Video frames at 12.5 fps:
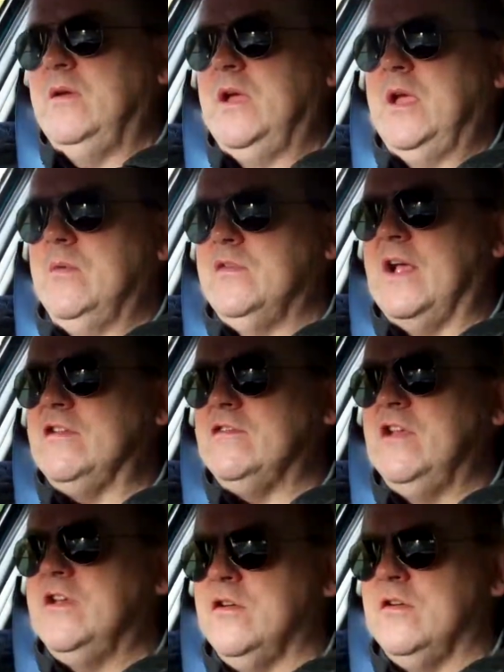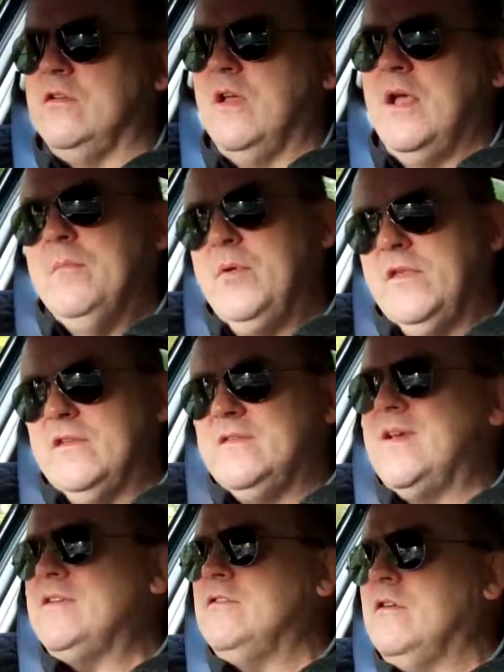It was actually good. But the
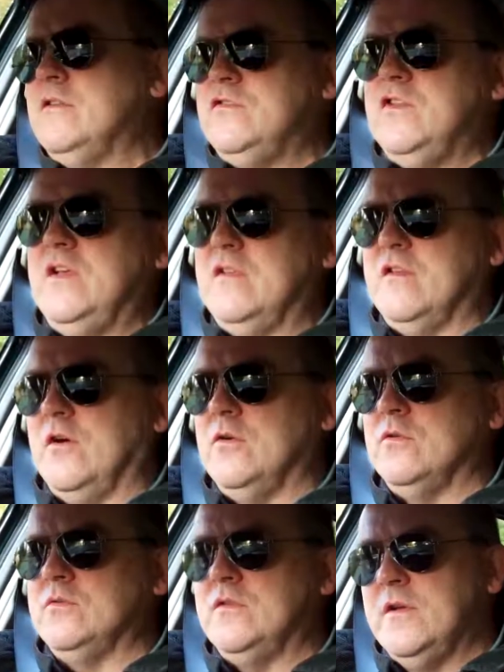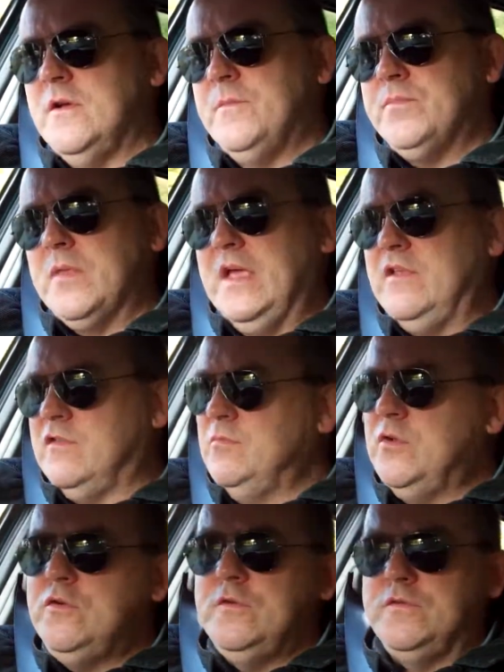technology is old. It's
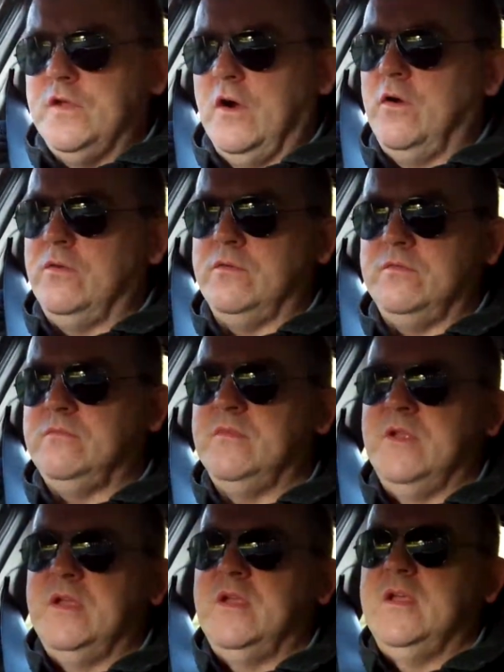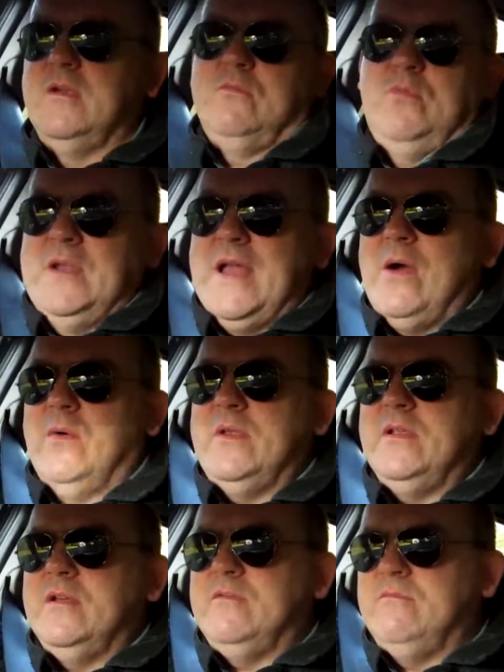moved on. We're now
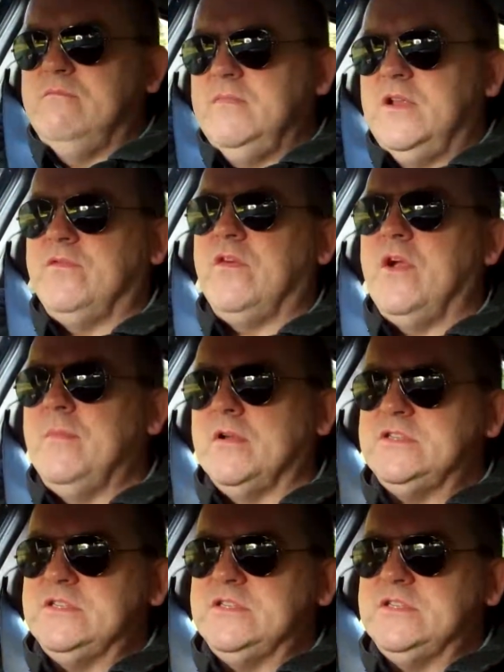in a very much